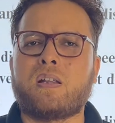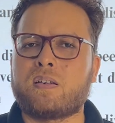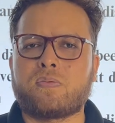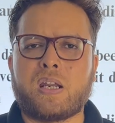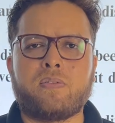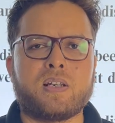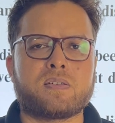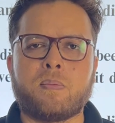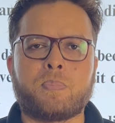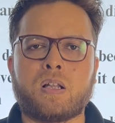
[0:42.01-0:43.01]
It is very
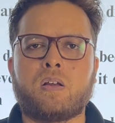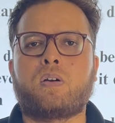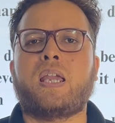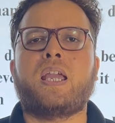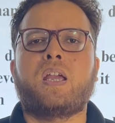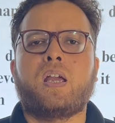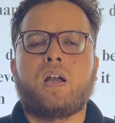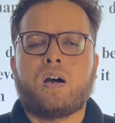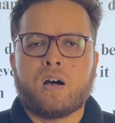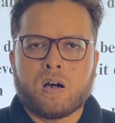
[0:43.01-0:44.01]
simple. Okay,
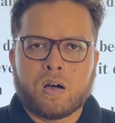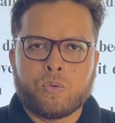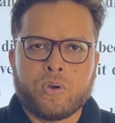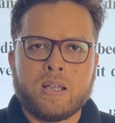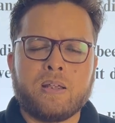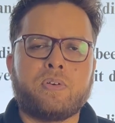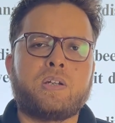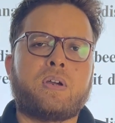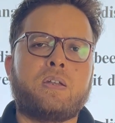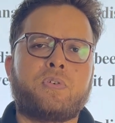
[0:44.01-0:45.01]
we live in
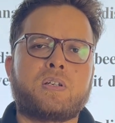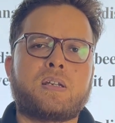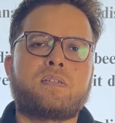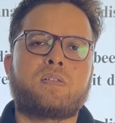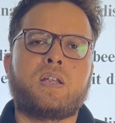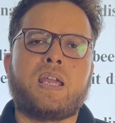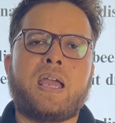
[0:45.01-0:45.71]
21st century,